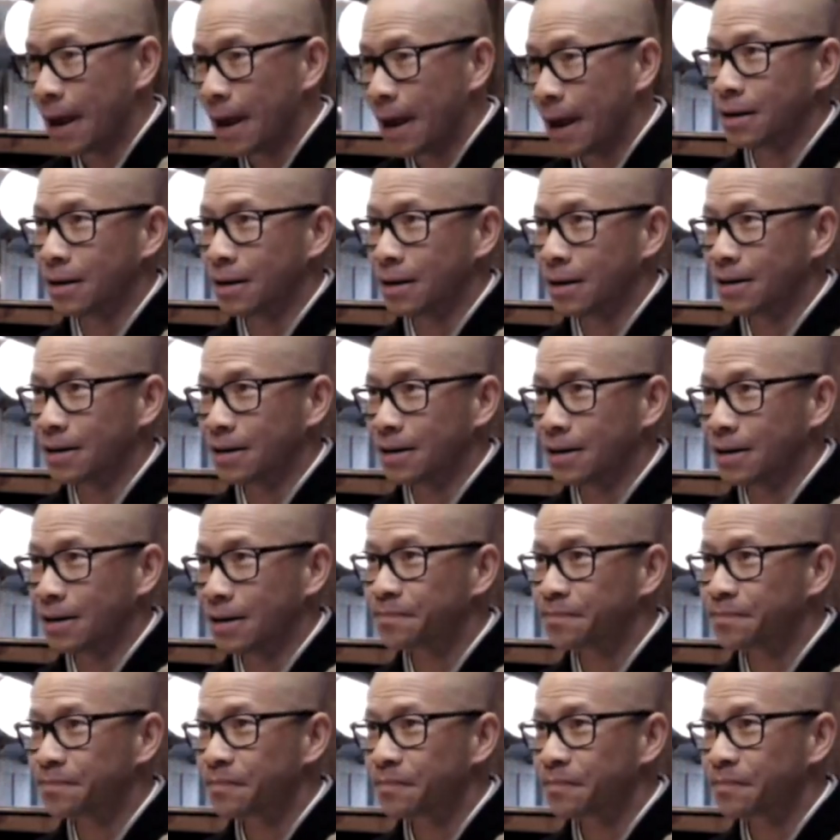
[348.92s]
and
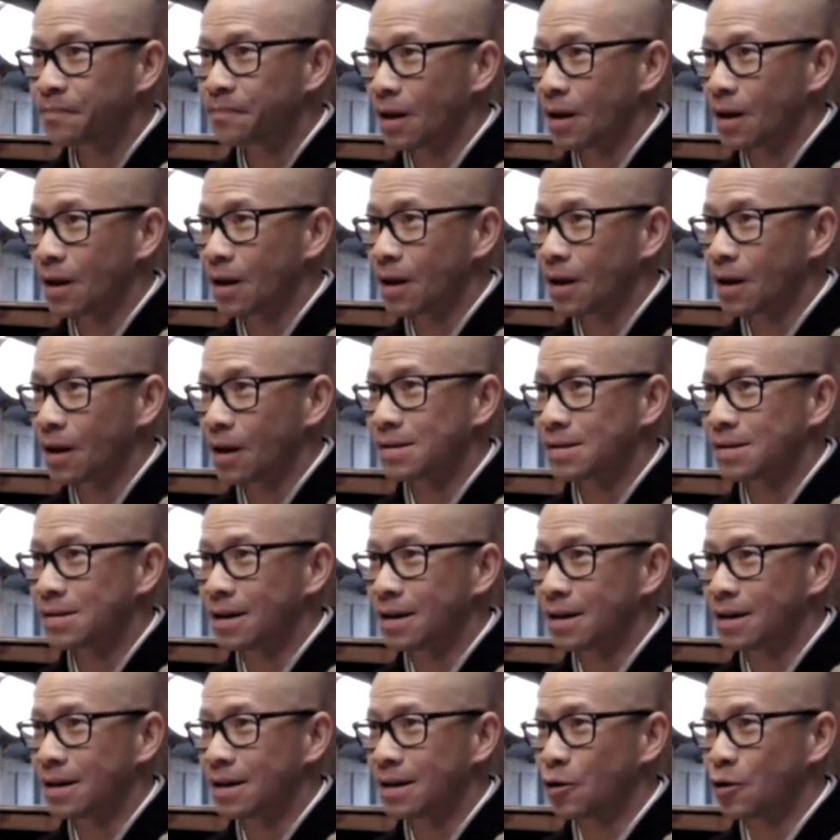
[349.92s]

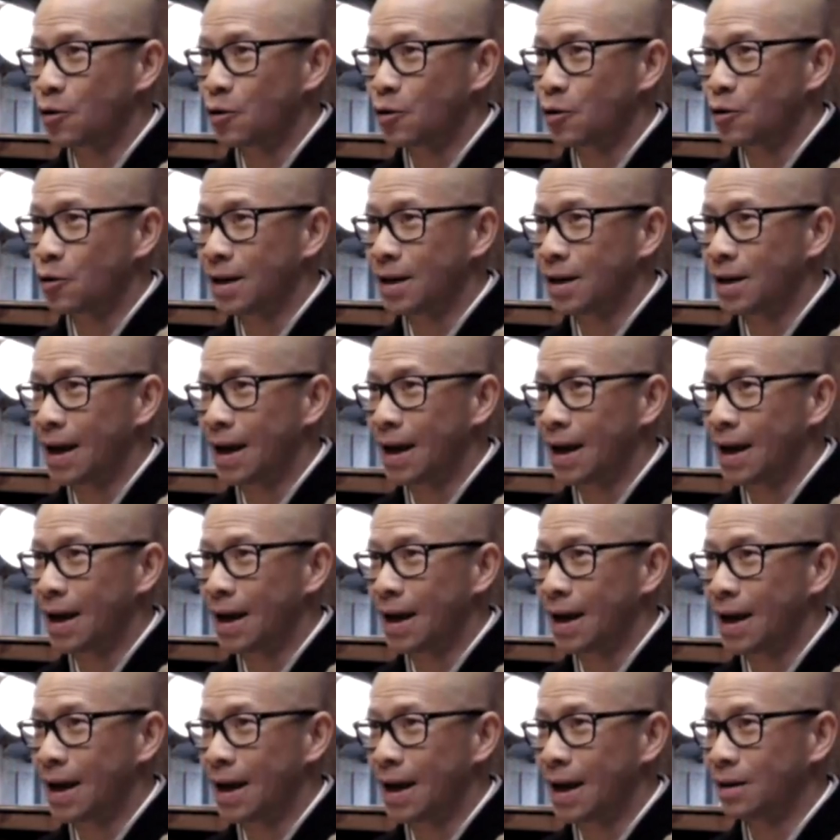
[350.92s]
this great
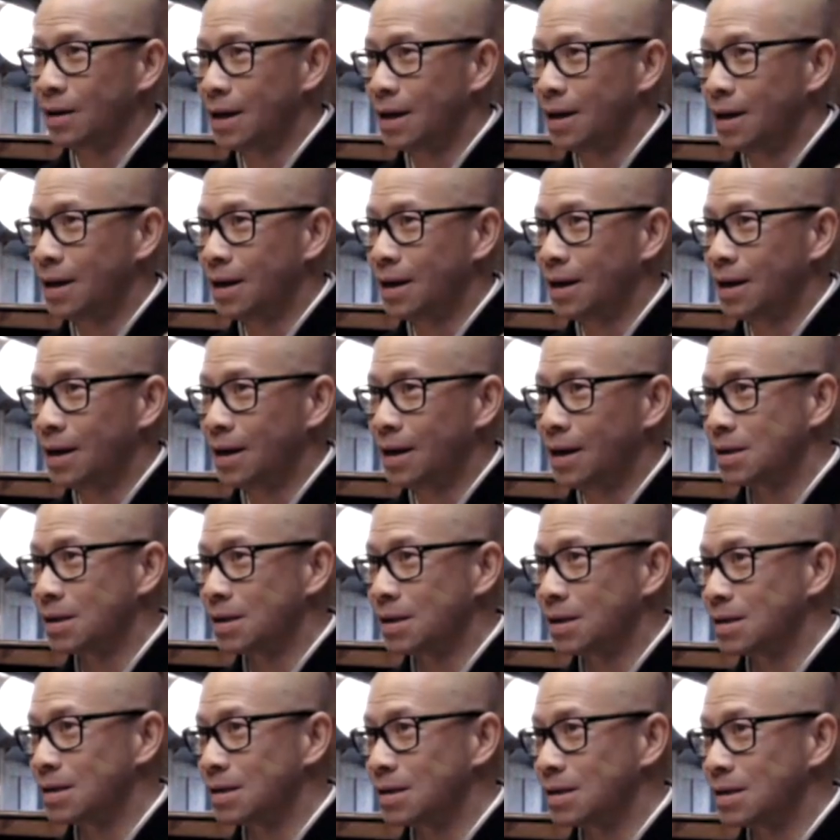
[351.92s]
anger and
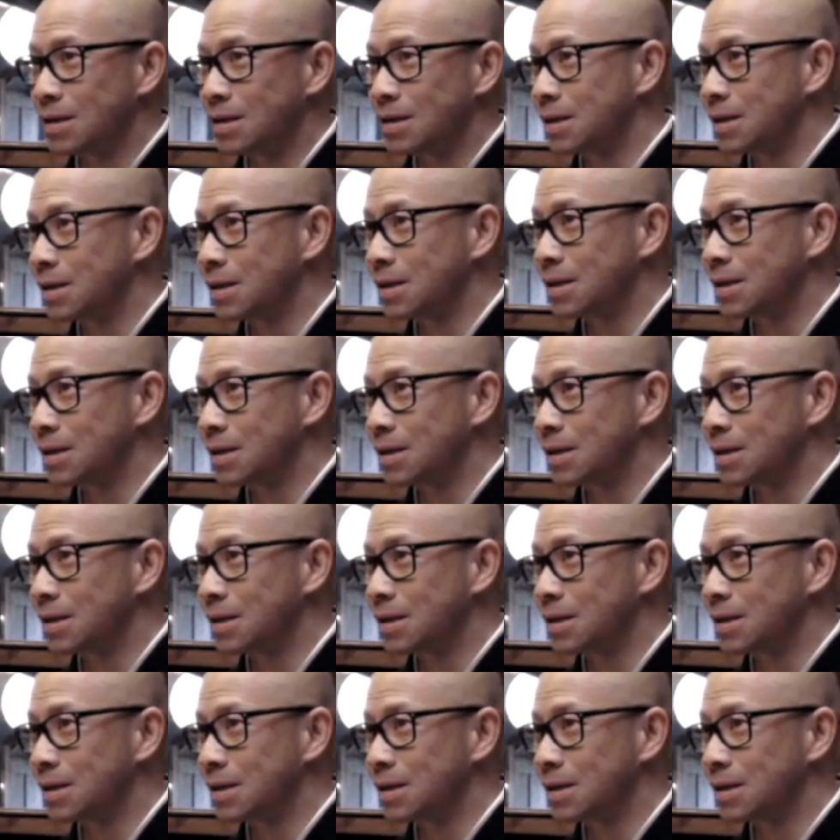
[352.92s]
ignorance isn't